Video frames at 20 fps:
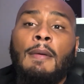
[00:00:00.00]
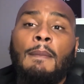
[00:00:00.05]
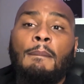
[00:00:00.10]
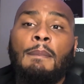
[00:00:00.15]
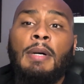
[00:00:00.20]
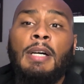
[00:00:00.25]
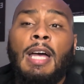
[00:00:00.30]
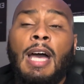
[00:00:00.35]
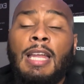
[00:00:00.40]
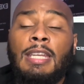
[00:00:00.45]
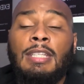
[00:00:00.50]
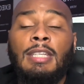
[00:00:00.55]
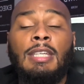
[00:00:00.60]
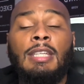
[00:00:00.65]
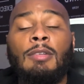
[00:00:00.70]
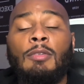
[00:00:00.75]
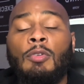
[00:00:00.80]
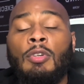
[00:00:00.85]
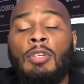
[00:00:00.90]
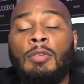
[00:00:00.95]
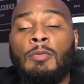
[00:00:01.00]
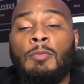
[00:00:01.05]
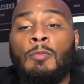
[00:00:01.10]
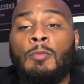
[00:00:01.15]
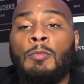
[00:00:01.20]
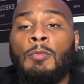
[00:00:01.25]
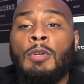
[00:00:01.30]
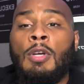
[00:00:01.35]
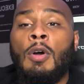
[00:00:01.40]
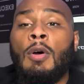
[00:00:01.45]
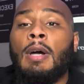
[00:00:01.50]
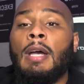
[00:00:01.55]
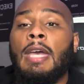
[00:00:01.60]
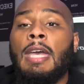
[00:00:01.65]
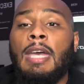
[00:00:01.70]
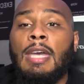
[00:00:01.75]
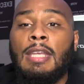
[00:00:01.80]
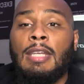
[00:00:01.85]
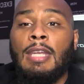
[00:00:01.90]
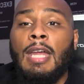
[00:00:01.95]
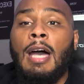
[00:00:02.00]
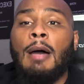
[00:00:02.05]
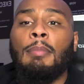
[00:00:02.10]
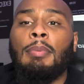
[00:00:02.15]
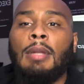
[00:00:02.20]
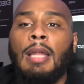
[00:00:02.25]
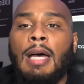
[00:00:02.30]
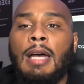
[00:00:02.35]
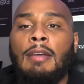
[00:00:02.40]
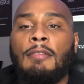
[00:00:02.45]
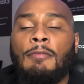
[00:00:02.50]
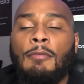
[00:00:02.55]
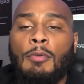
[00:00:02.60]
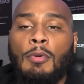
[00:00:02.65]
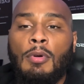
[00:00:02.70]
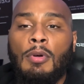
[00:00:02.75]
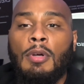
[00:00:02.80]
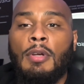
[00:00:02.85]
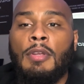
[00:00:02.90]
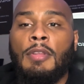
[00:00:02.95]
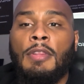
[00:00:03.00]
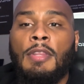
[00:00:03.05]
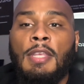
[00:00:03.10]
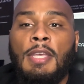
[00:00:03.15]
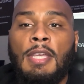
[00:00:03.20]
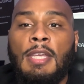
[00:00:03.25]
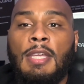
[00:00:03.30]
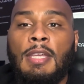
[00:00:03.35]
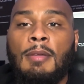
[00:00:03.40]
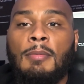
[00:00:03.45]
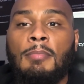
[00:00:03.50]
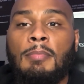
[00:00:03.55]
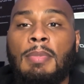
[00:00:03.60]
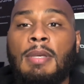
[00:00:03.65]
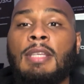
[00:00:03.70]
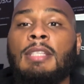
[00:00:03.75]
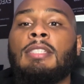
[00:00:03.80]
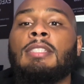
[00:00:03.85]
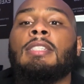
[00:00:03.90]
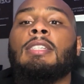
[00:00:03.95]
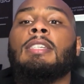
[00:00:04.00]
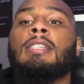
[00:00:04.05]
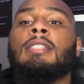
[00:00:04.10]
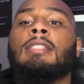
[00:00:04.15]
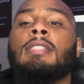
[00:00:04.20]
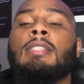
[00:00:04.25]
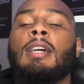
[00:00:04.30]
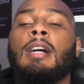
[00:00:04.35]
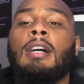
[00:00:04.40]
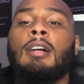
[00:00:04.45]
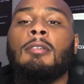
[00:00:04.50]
But I did go ahead and I applied for the business